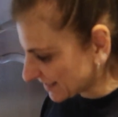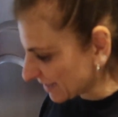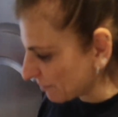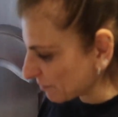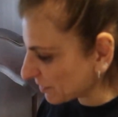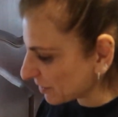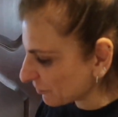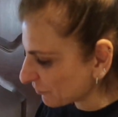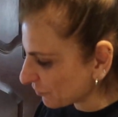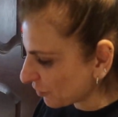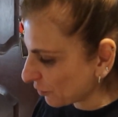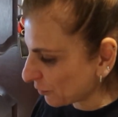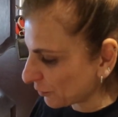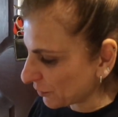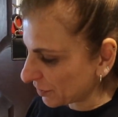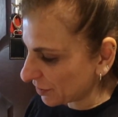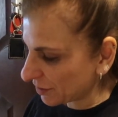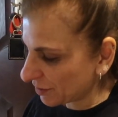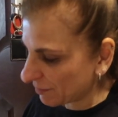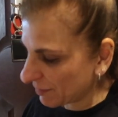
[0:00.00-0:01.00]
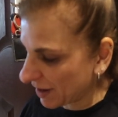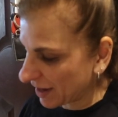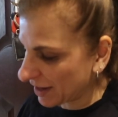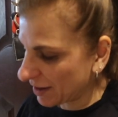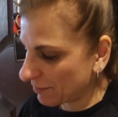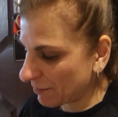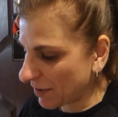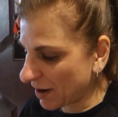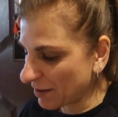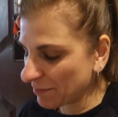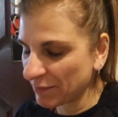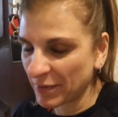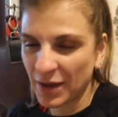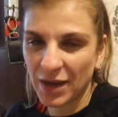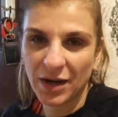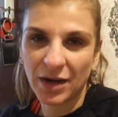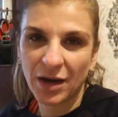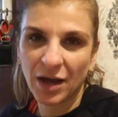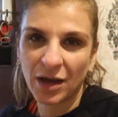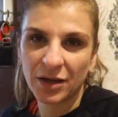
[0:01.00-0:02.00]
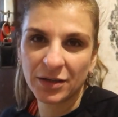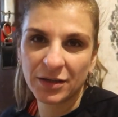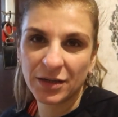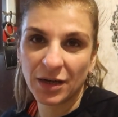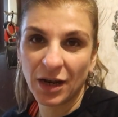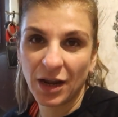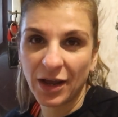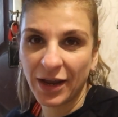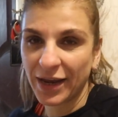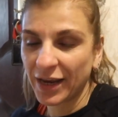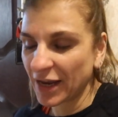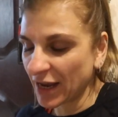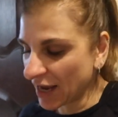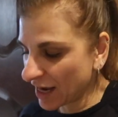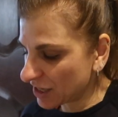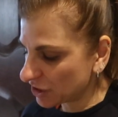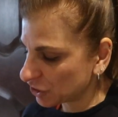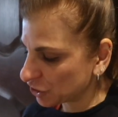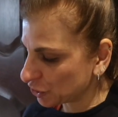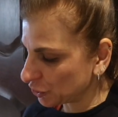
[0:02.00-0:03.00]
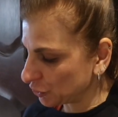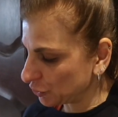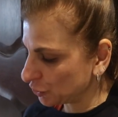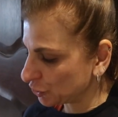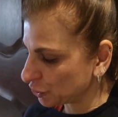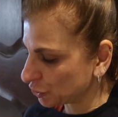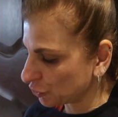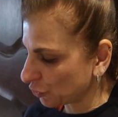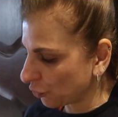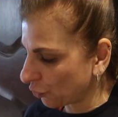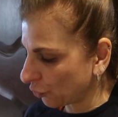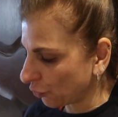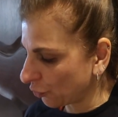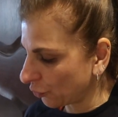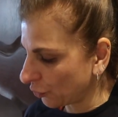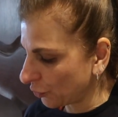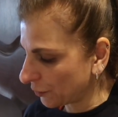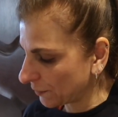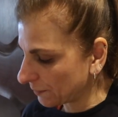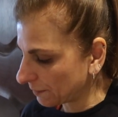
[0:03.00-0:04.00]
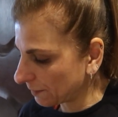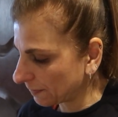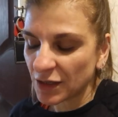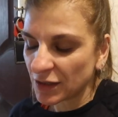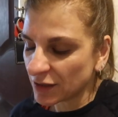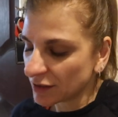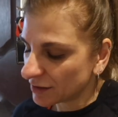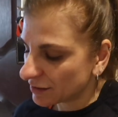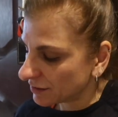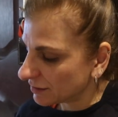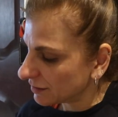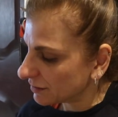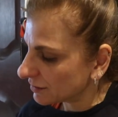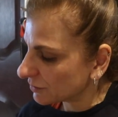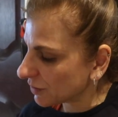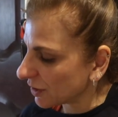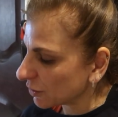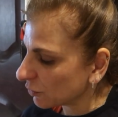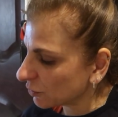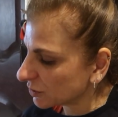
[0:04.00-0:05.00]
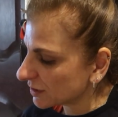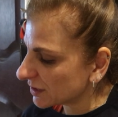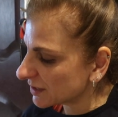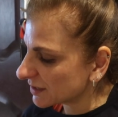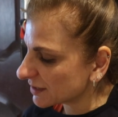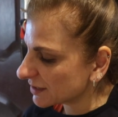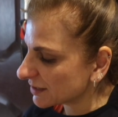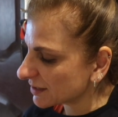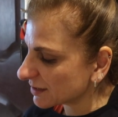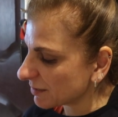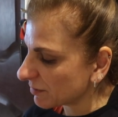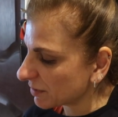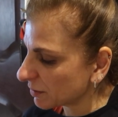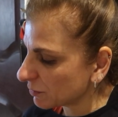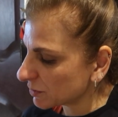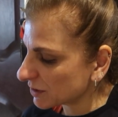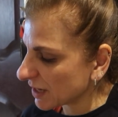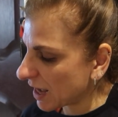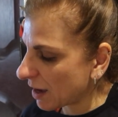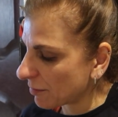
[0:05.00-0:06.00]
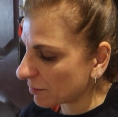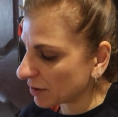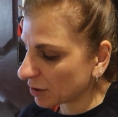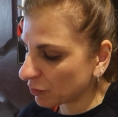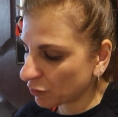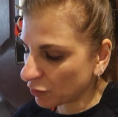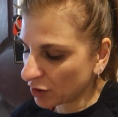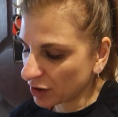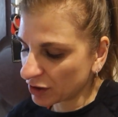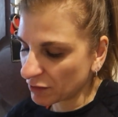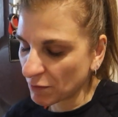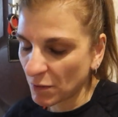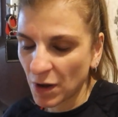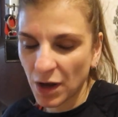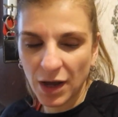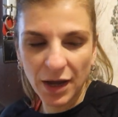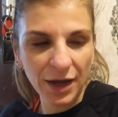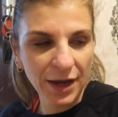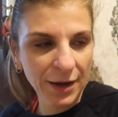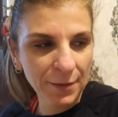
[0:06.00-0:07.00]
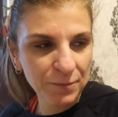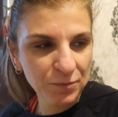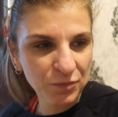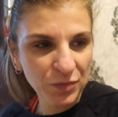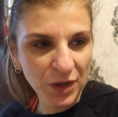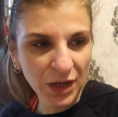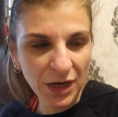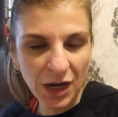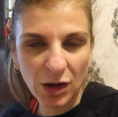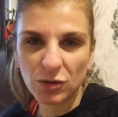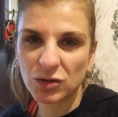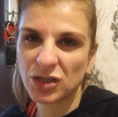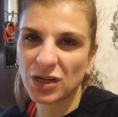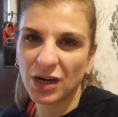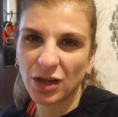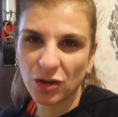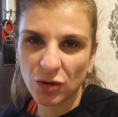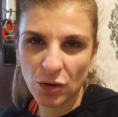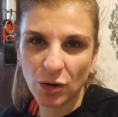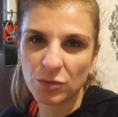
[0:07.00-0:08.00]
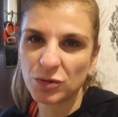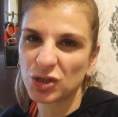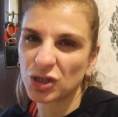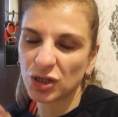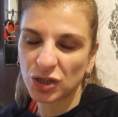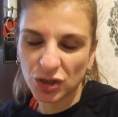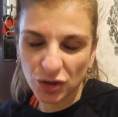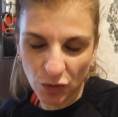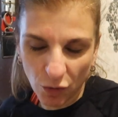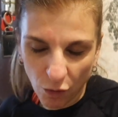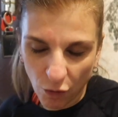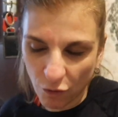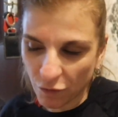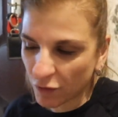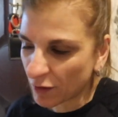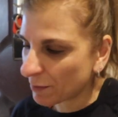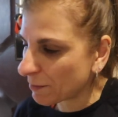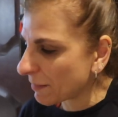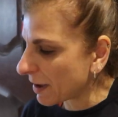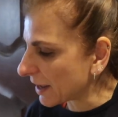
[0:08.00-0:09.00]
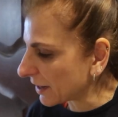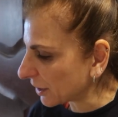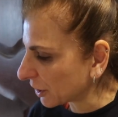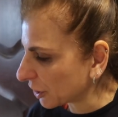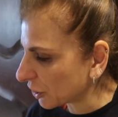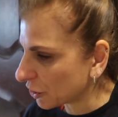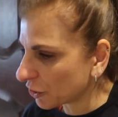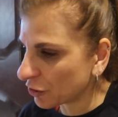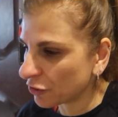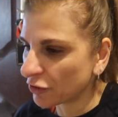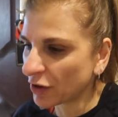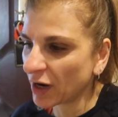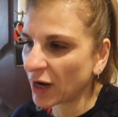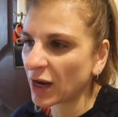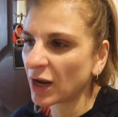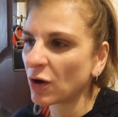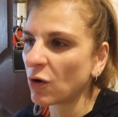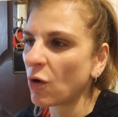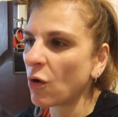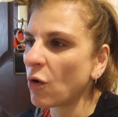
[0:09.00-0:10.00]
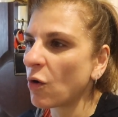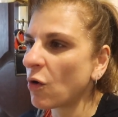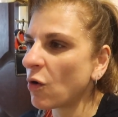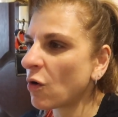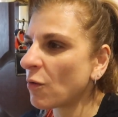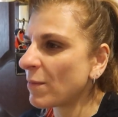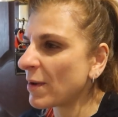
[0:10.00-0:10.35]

something wrong with them, and it might be an underlying issue. So I noticed something was happening with my nails, and I thought it was just over manicuring or